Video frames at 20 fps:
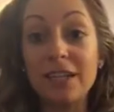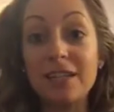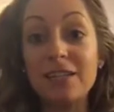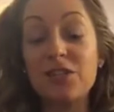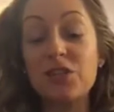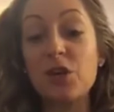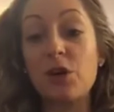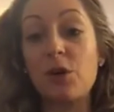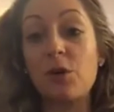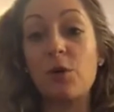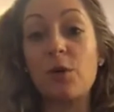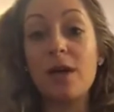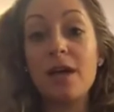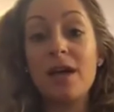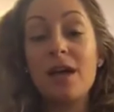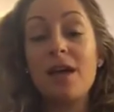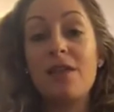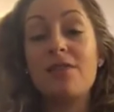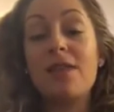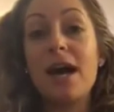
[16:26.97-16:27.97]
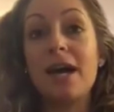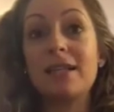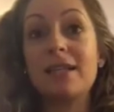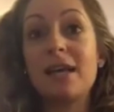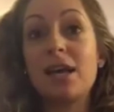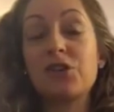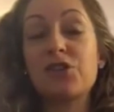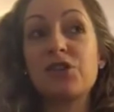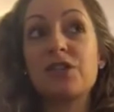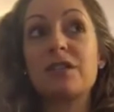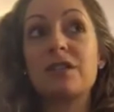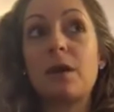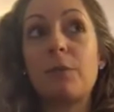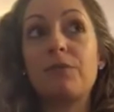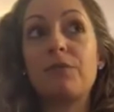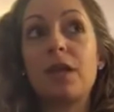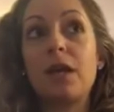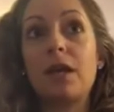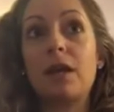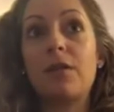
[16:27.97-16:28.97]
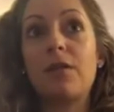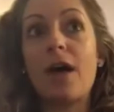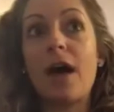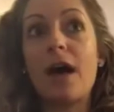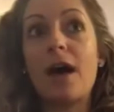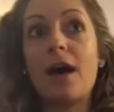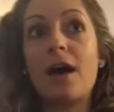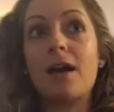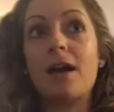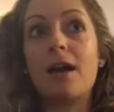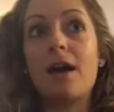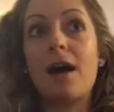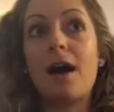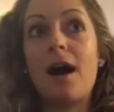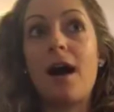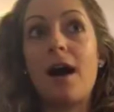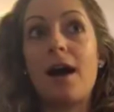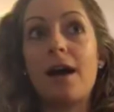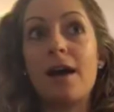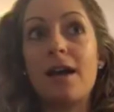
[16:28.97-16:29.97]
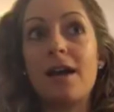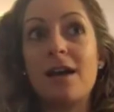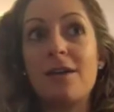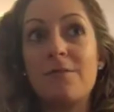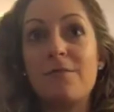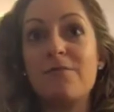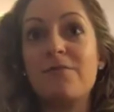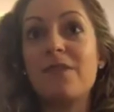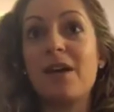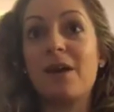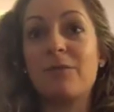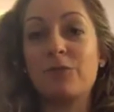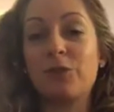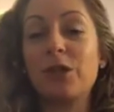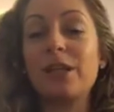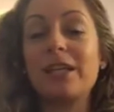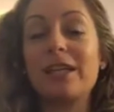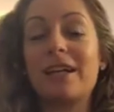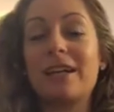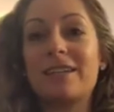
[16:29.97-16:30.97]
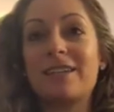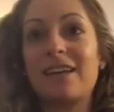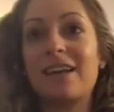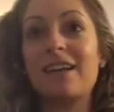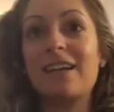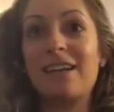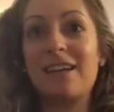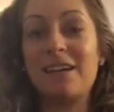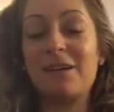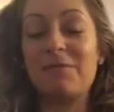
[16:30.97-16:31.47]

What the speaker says: And so that's actually something that I'm really excited.